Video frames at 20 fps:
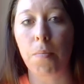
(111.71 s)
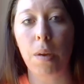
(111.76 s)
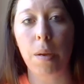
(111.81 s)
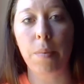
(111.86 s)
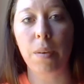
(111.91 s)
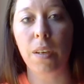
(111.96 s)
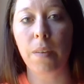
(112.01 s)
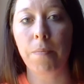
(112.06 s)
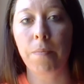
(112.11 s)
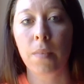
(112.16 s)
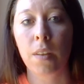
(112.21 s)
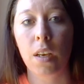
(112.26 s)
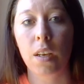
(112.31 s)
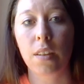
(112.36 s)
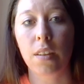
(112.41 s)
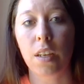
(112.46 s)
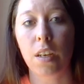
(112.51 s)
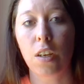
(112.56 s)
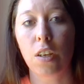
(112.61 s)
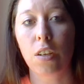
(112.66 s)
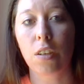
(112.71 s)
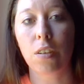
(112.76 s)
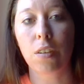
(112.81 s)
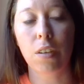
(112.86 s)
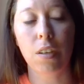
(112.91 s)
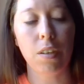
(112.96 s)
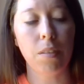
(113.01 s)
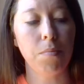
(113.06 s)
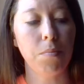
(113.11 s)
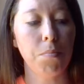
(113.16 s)
Maybe they're
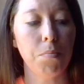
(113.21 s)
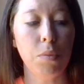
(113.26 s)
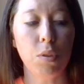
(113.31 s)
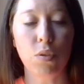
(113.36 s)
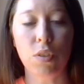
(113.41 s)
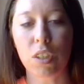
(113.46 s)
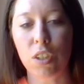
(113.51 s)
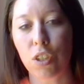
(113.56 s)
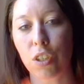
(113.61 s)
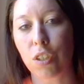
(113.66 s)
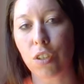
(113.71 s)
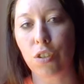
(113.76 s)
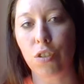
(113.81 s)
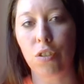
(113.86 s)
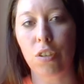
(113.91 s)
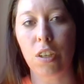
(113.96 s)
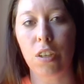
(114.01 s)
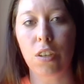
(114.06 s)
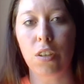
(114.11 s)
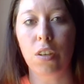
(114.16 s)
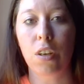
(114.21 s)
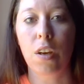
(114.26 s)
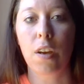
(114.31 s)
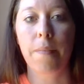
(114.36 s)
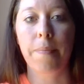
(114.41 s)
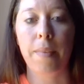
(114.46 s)
musicians or they're